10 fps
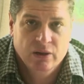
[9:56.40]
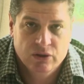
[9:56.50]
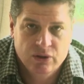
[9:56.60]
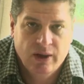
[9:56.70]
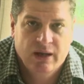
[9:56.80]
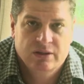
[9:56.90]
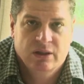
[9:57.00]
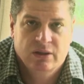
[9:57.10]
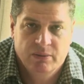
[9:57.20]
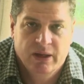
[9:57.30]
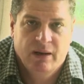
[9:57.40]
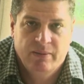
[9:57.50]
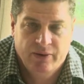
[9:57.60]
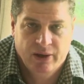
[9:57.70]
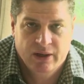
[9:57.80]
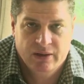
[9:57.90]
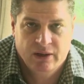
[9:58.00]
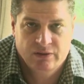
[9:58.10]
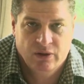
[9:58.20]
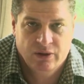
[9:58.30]
to ECSA to become a
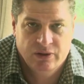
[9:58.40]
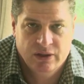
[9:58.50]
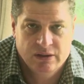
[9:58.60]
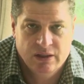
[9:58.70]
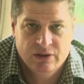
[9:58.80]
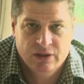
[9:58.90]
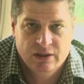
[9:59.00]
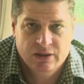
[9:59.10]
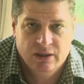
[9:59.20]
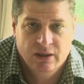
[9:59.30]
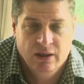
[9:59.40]
recognized voluntary association.